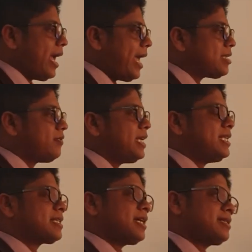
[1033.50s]
As we
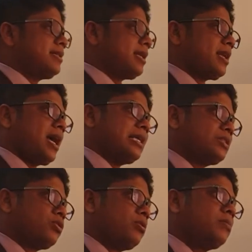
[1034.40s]
discussed in the
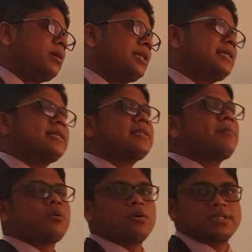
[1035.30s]
classroom, this is a
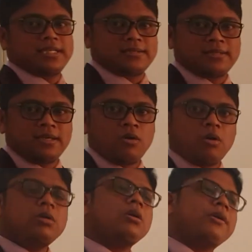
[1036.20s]
process.
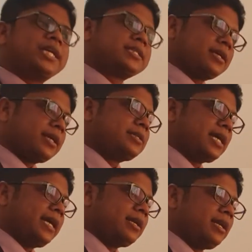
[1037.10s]
Although it is a
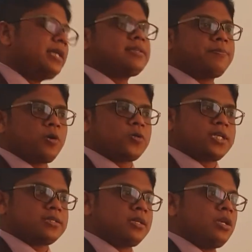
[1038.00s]
recycling, it's a
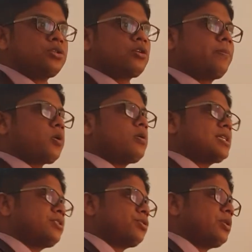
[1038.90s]
process. So
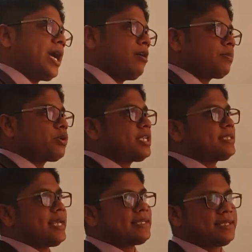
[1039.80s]
process should have
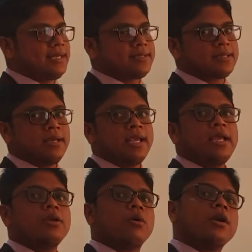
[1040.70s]
process excellence.
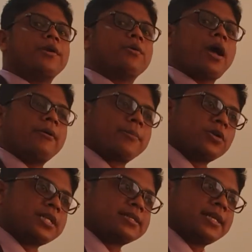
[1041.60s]
In order to have a
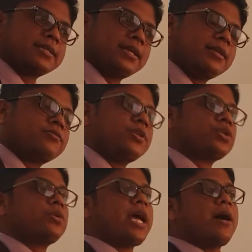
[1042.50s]
process excellence, we
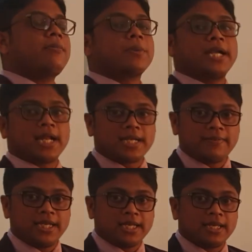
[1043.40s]
should have
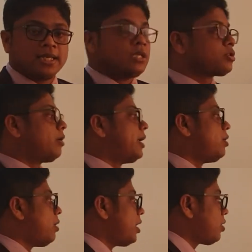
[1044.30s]
productivity. So in
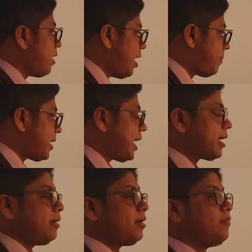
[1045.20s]
order to have
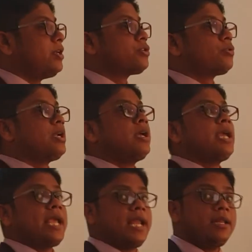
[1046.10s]
productivity, we should
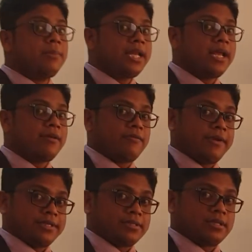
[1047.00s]
eliminate
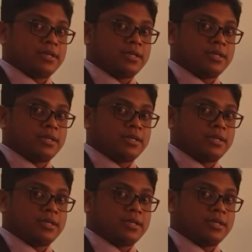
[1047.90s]
waste.